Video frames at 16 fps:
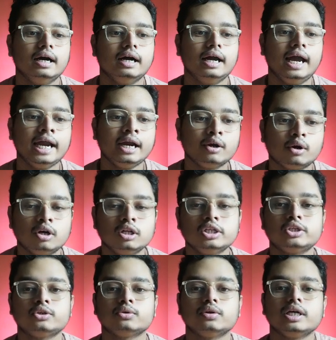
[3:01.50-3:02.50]
And
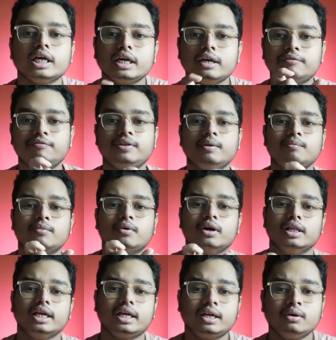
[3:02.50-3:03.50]
also if the
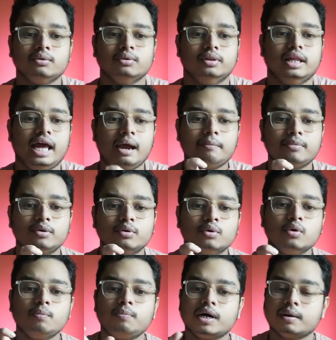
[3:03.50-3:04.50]
molecule have
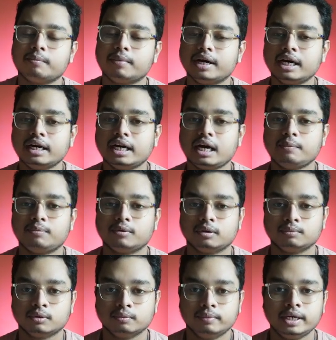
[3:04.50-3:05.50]
no permanent dipole
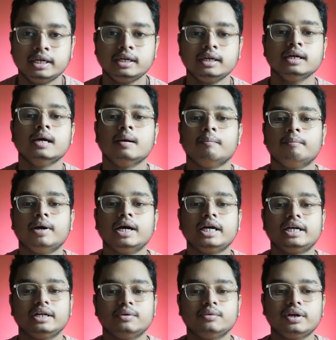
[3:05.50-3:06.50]
moment, but
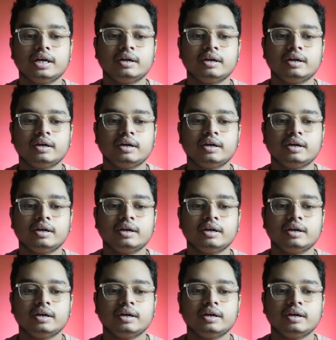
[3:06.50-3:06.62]
during